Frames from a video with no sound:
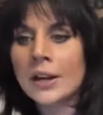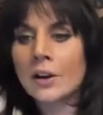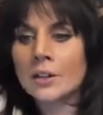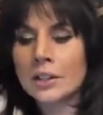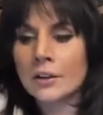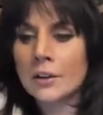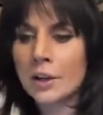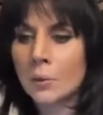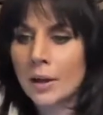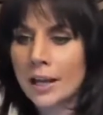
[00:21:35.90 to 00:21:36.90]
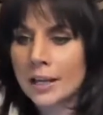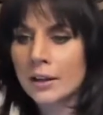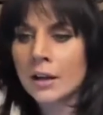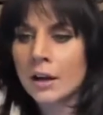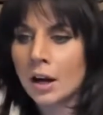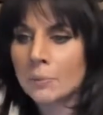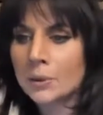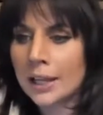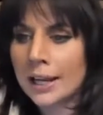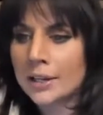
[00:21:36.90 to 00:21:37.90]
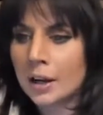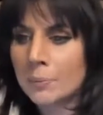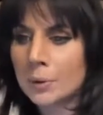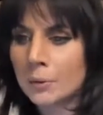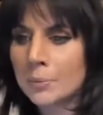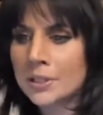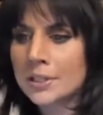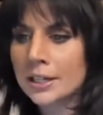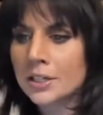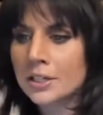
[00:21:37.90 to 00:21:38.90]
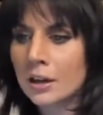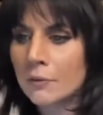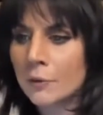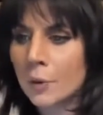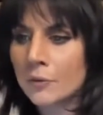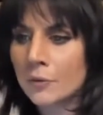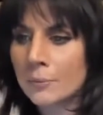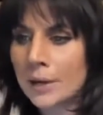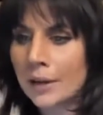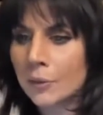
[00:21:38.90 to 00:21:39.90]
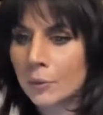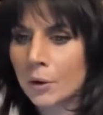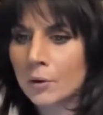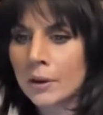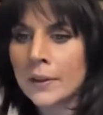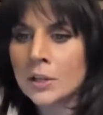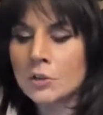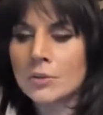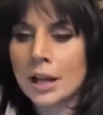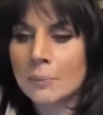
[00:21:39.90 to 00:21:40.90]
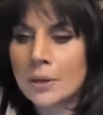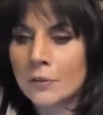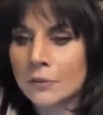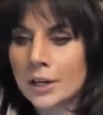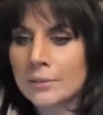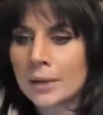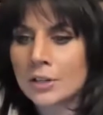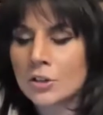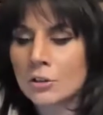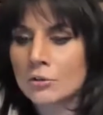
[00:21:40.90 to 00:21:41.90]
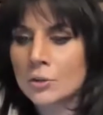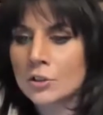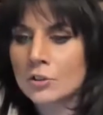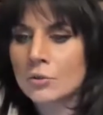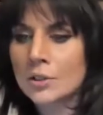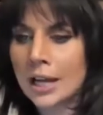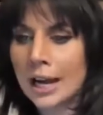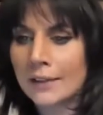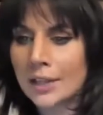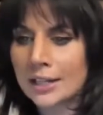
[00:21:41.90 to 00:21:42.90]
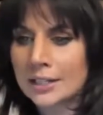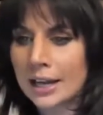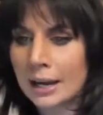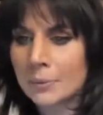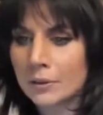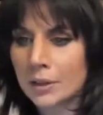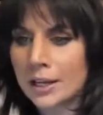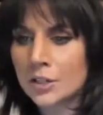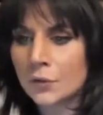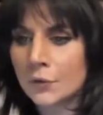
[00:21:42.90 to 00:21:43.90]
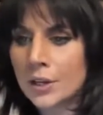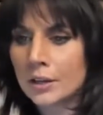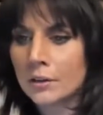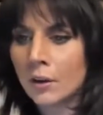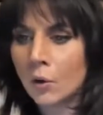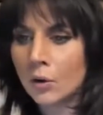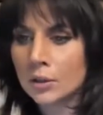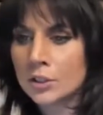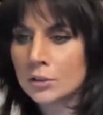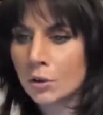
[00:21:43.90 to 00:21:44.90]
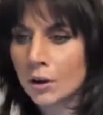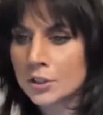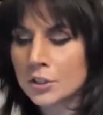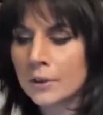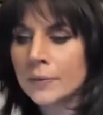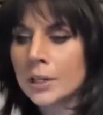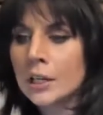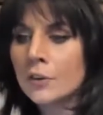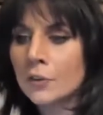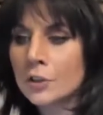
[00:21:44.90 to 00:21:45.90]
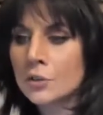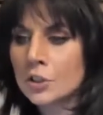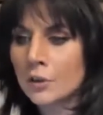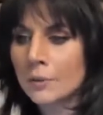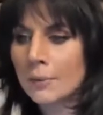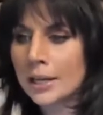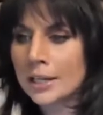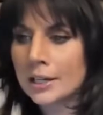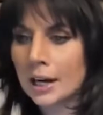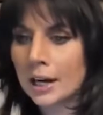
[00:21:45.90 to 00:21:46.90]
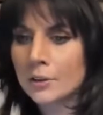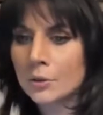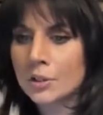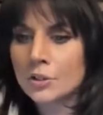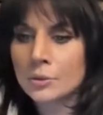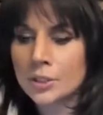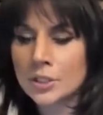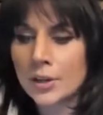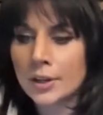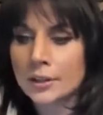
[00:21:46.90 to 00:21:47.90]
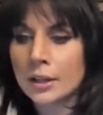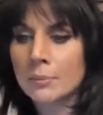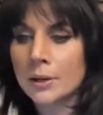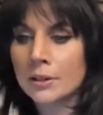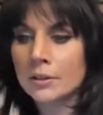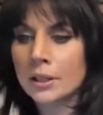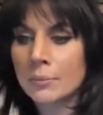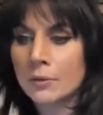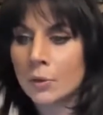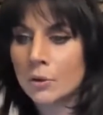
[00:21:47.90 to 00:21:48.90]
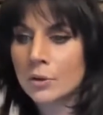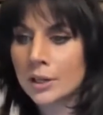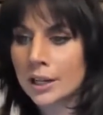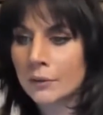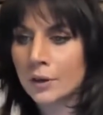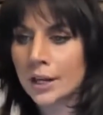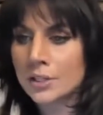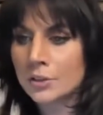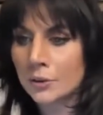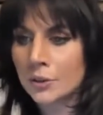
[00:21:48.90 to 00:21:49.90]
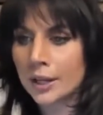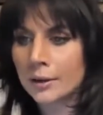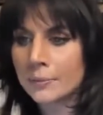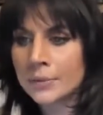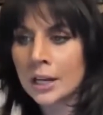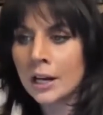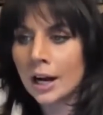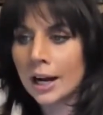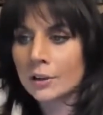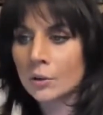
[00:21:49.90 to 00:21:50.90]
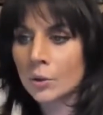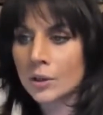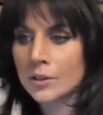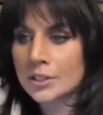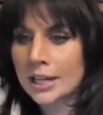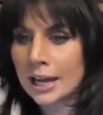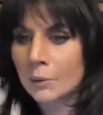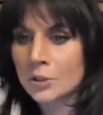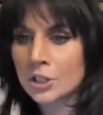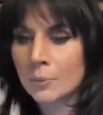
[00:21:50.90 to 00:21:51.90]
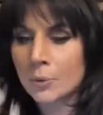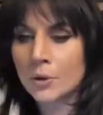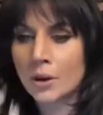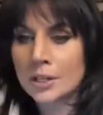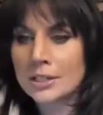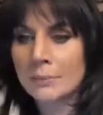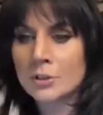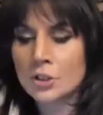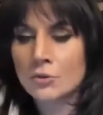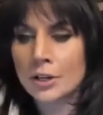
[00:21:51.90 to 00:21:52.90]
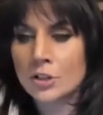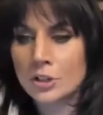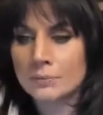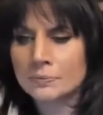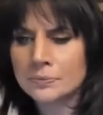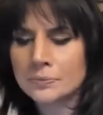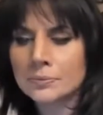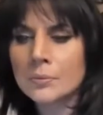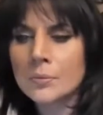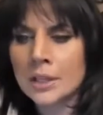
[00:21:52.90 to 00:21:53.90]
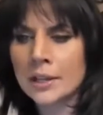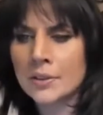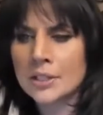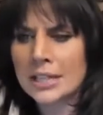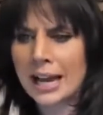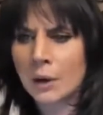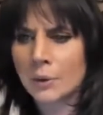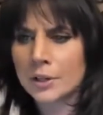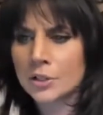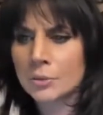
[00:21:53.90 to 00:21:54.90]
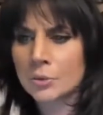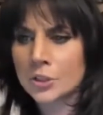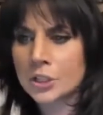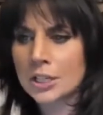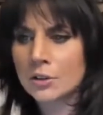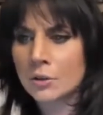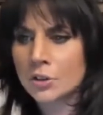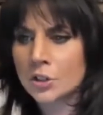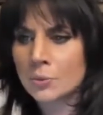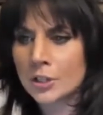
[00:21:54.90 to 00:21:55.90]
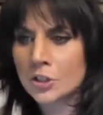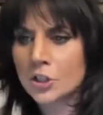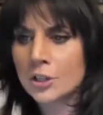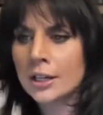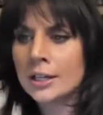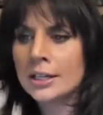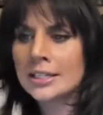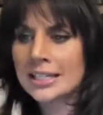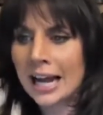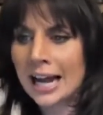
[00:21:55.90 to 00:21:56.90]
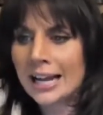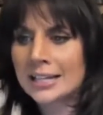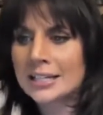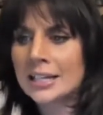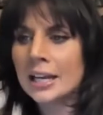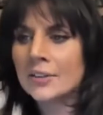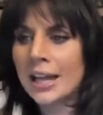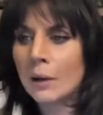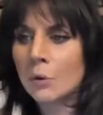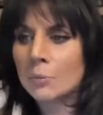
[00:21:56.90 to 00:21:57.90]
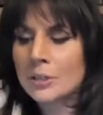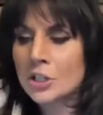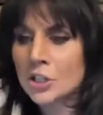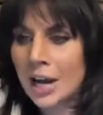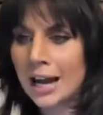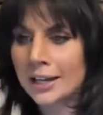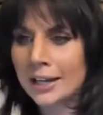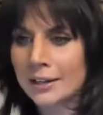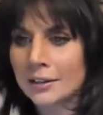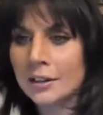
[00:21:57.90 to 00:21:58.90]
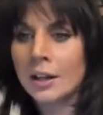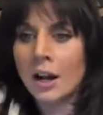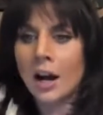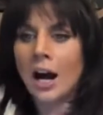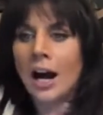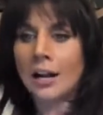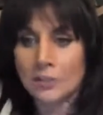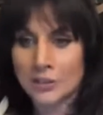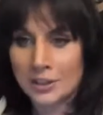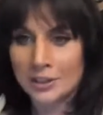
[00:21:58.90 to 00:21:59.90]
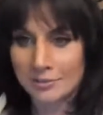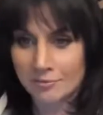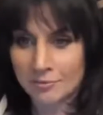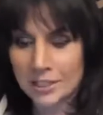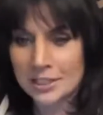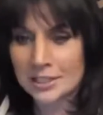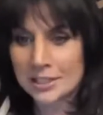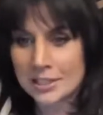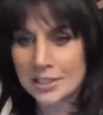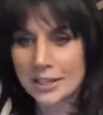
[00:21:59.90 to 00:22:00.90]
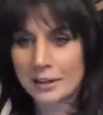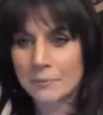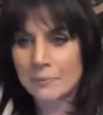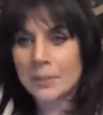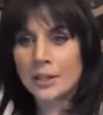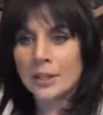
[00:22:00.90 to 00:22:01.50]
They are clearing away a plan, a purpose that has come forth from my throne. Do not be afraid, my children. Do not, that's capitalized, feel all is lost. For you serve a mighty God who can do exceedingly abundantly above all you could ever ask or think. I, the Lord, in this hour shall put on a demonstration in this hour, and you will see those switch sides that will be shocking. Uh, listen to this again.